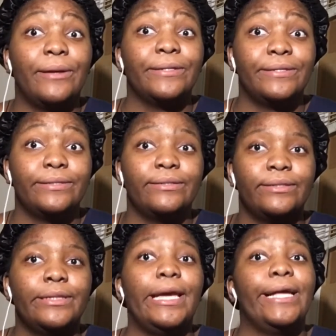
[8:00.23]
was
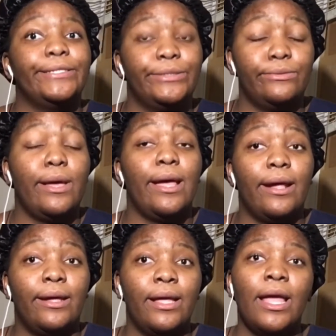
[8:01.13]
he had swag.
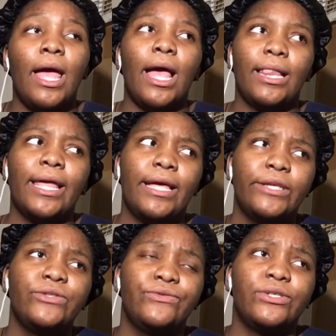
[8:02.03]
I like
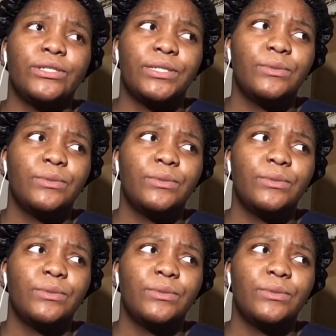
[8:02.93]
his verse.